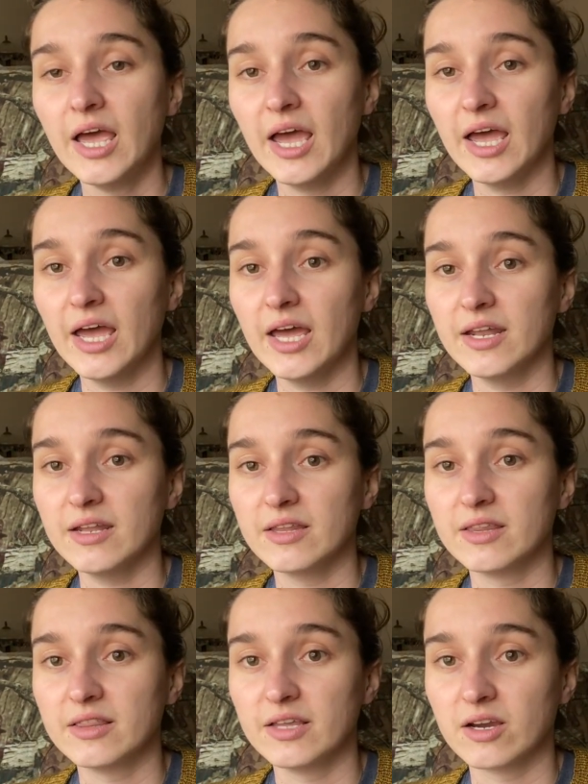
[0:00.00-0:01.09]
and
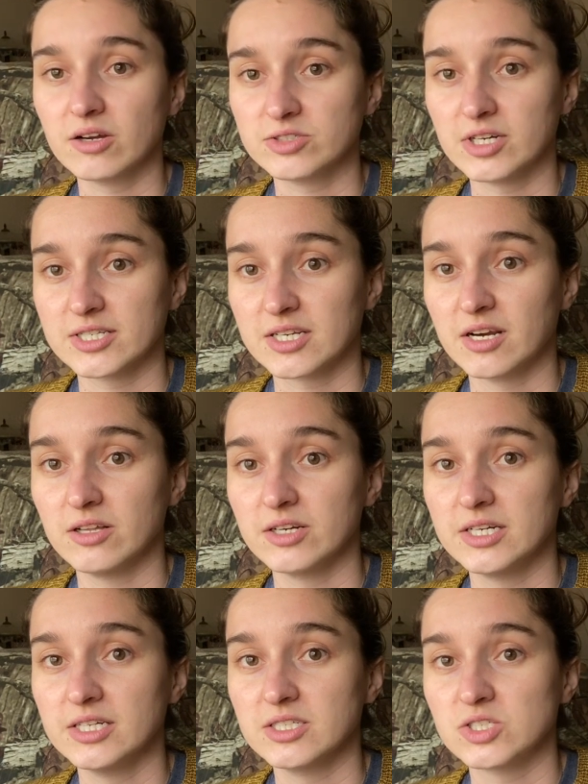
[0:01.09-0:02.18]
the contrast color
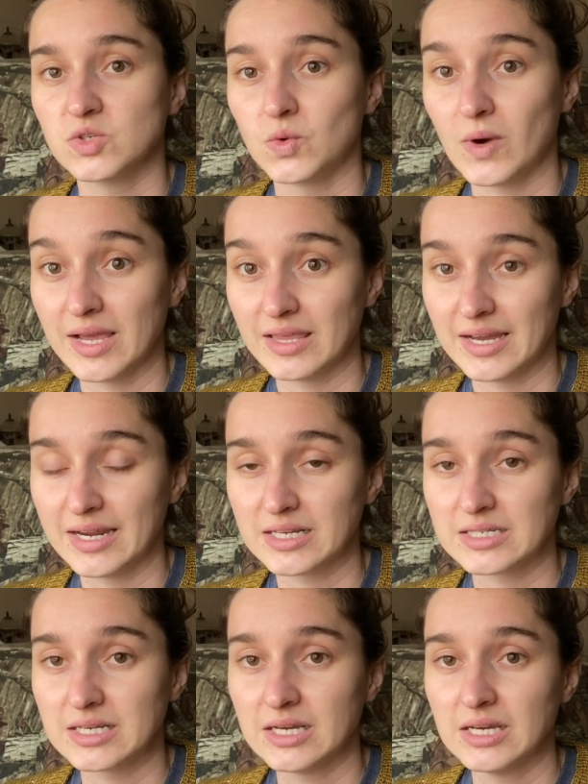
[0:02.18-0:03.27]
is
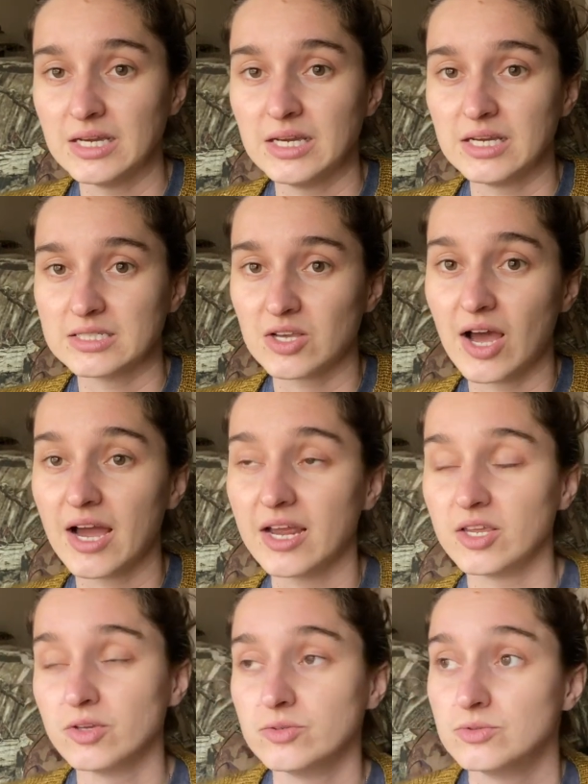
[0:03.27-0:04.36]
Twilight. So I
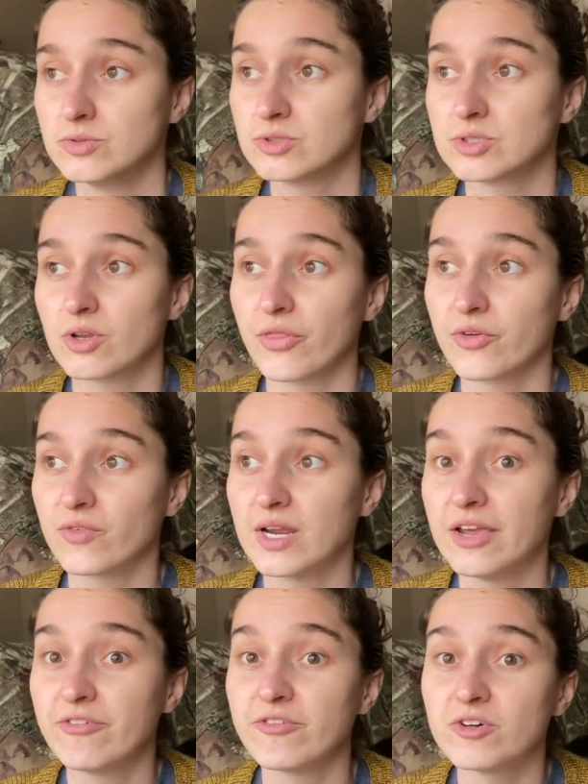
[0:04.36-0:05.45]
used
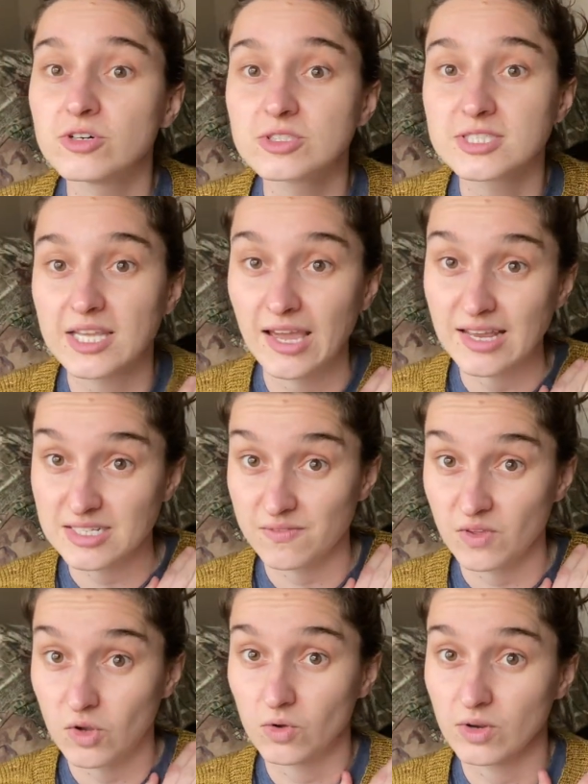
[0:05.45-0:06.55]
3 full skeins of
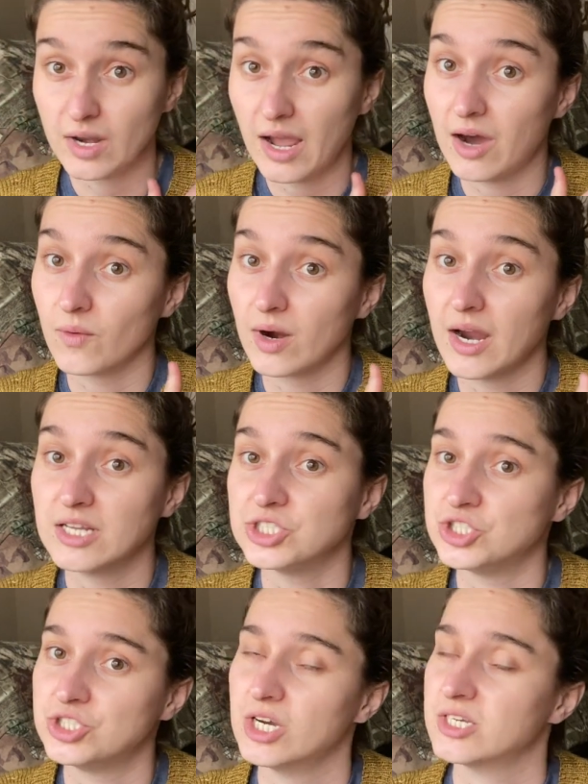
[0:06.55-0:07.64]
the Golden Hour
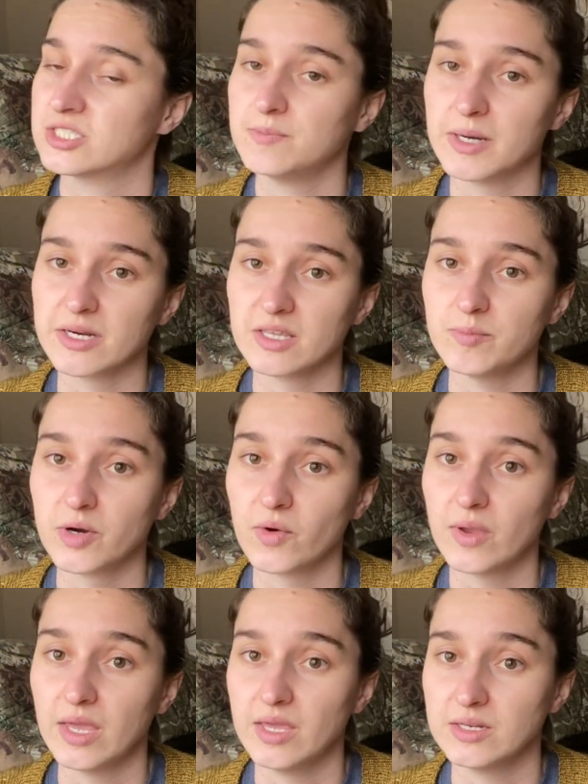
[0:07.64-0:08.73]
and just barely
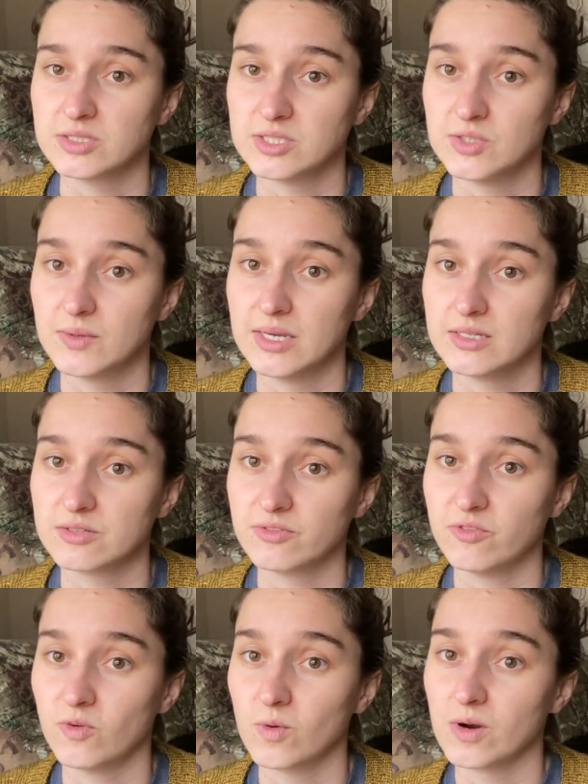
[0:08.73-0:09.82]
broke into it
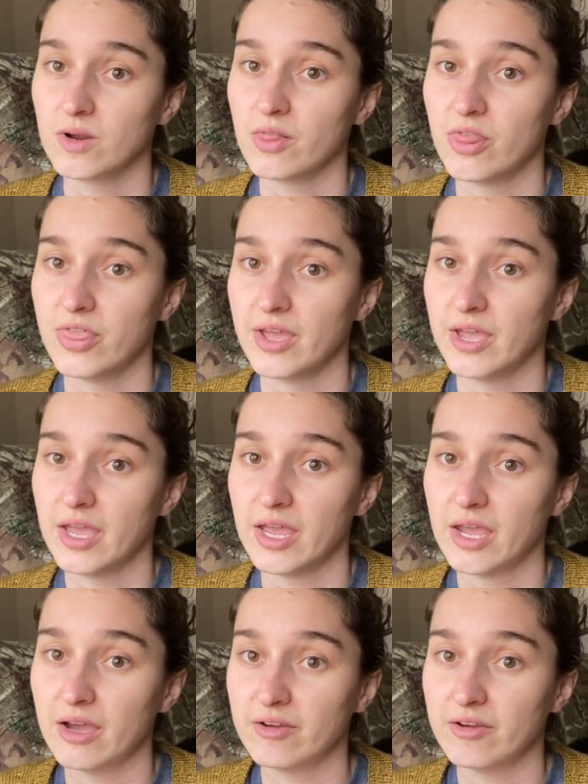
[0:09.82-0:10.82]
for the